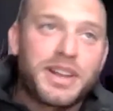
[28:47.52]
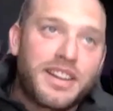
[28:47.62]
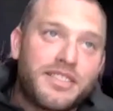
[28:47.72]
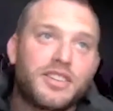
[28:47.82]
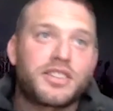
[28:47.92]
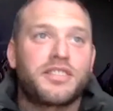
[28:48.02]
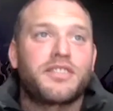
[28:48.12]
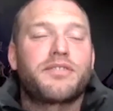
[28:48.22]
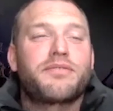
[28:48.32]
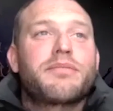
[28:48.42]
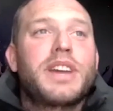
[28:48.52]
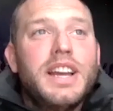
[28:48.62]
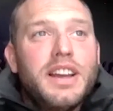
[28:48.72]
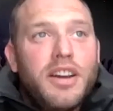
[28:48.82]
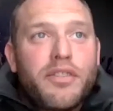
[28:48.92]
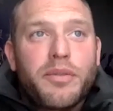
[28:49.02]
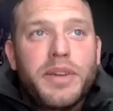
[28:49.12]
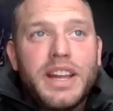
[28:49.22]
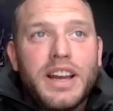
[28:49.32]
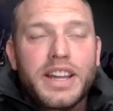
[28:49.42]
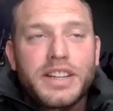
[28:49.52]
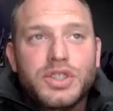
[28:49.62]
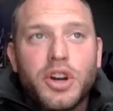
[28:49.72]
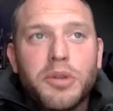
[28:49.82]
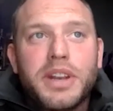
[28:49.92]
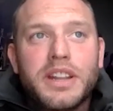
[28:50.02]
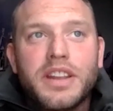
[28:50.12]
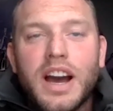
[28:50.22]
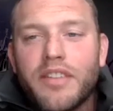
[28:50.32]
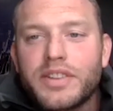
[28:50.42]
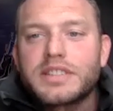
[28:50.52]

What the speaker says: Look, for me, I enjoy being in the office.